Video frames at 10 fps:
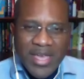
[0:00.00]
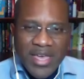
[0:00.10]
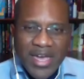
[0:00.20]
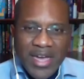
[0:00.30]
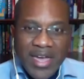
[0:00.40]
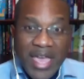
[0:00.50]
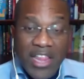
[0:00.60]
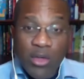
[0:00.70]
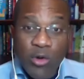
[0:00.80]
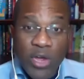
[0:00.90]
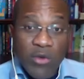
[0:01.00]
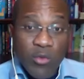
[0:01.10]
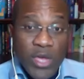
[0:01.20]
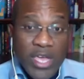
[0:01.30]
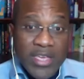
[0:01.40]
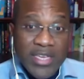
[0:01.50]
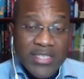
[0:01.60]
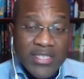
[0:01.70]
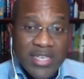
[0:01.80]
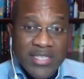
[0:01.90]
uh, eloquent way.
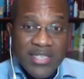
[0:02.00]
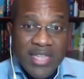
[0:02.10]
It's, it's